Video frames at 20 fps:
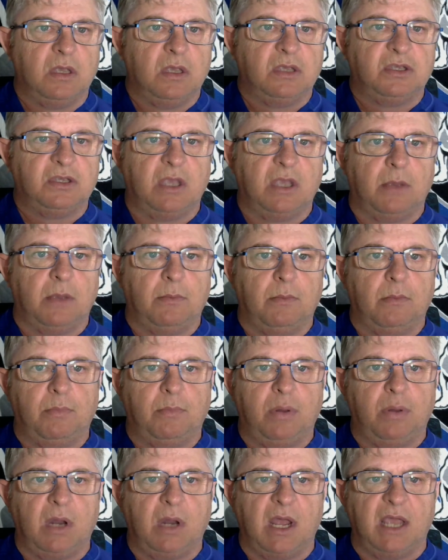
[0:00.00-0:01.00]
some
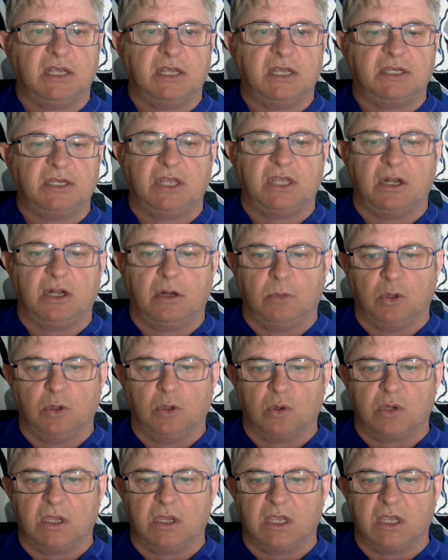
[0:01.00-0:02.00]
players that I'm
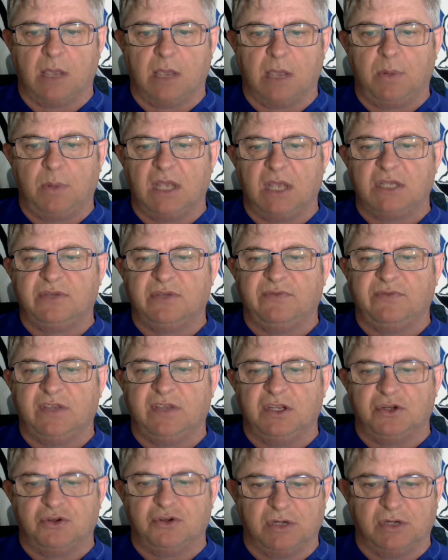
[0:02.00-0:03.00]
looking at, players of
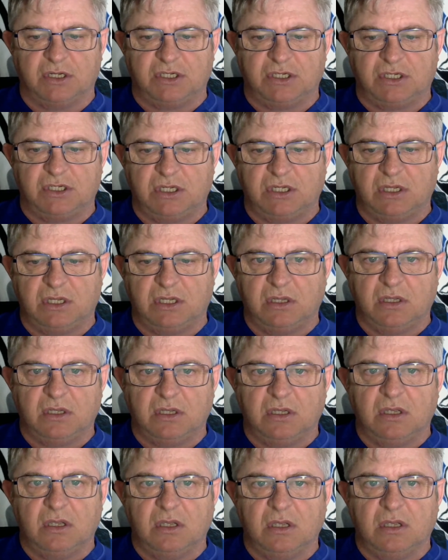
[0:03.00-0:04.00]
interest.
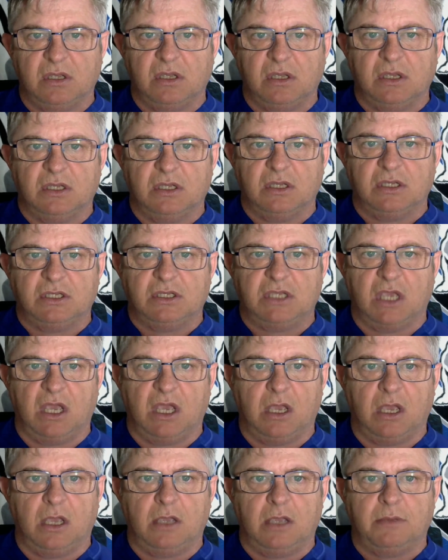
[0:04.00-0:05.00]

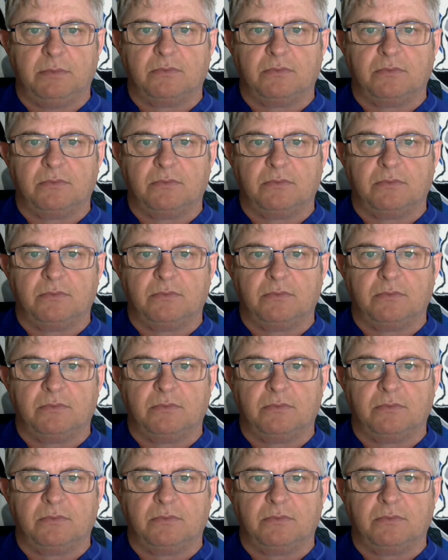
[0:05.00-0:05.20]
So